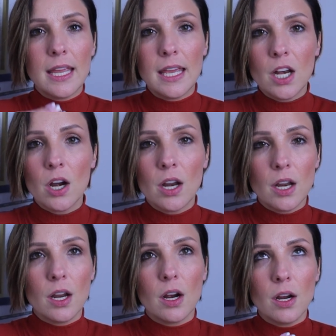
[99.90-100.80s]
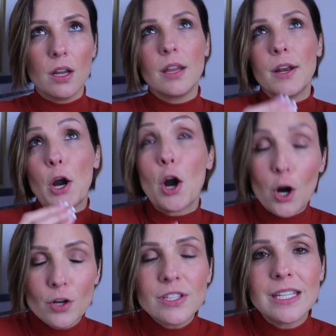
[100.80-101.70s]
it it
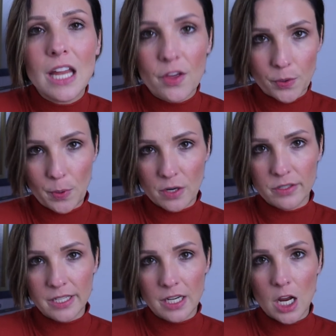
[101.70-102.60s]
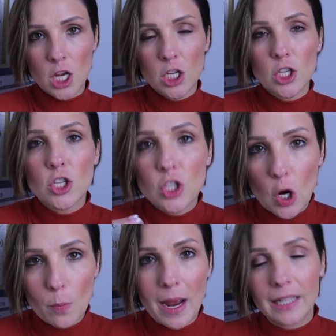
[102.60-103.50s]
hurts the other person
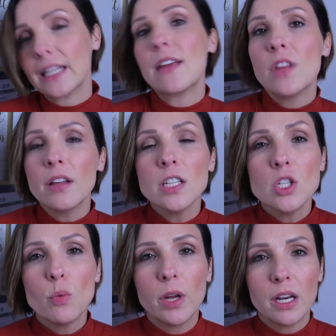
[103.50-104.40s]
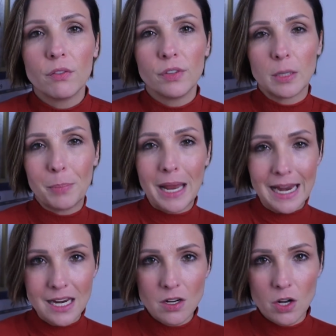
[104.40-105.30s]
so badly. And not that you want to inflict
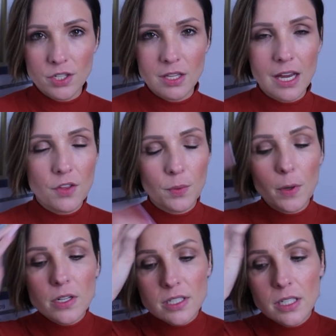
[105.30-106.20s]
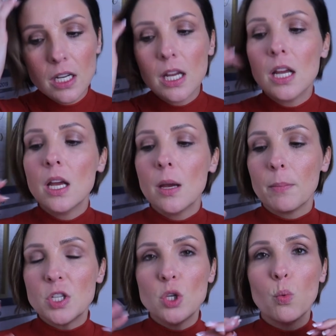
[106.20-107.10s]
pain onto that other person,
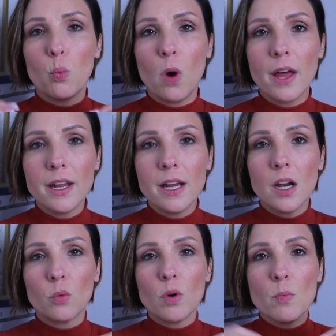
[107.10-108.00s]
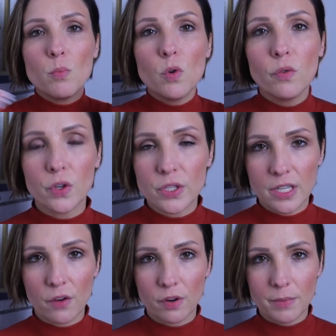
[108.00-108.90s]
but you want to remove
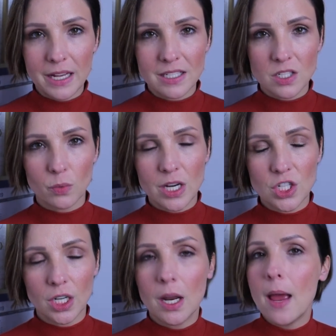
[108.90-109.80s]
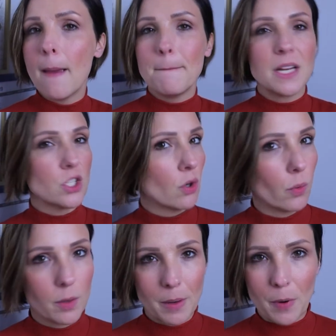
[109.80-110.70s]
yourself from that situation because you
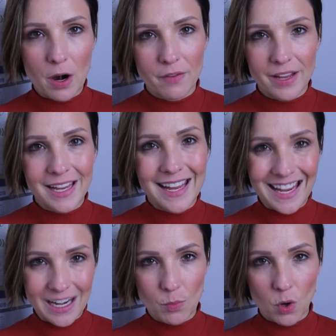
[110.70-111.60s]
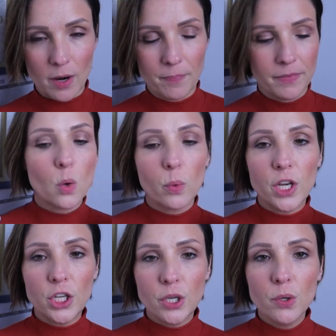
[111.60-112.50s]
don't want to be a part of it anymore. But
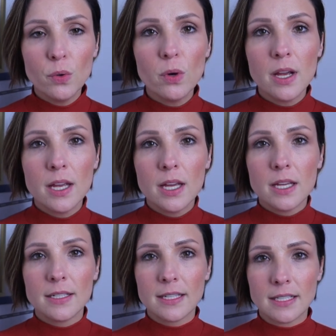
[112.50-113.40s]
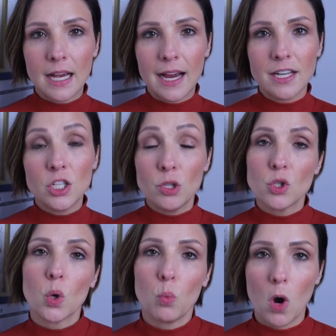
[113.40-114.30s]
when you decide to
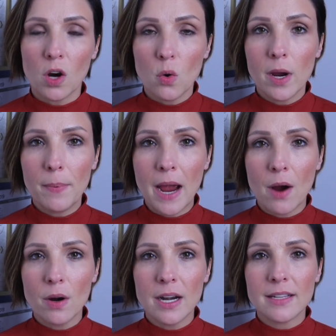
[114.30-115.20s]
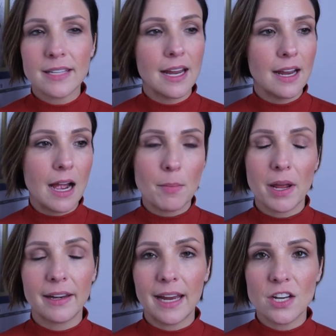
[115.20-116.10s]
use your walkaway power and say, I'm
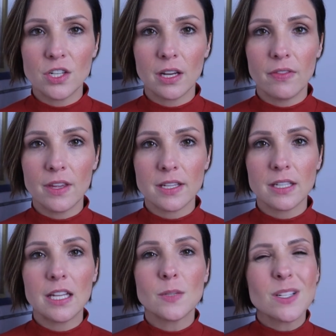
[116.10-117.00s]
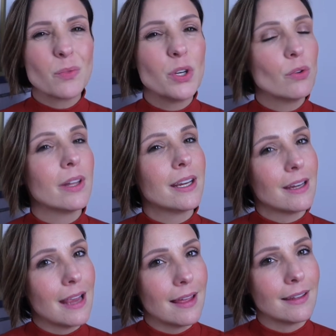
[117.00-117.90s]
not engaging in this, especially when you, like,
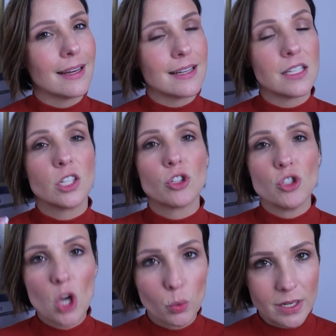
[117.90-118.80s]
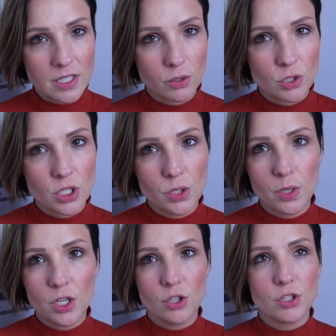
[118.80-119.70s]
again, like I said, there's no resolution
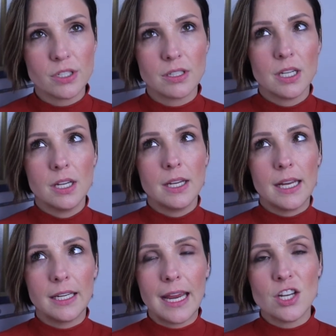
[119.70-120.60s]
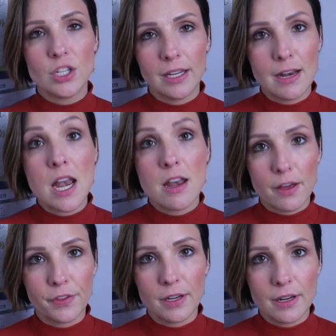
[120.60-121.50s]
to it. You're just engaging in
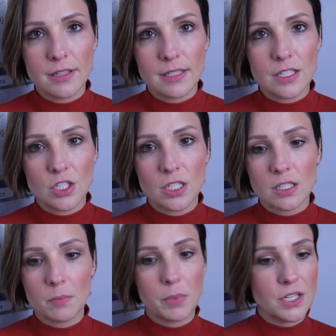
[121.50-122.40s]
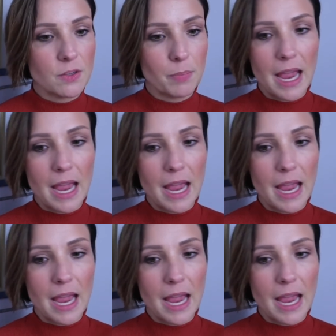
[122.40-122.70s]
nothingness. It's just a bunch of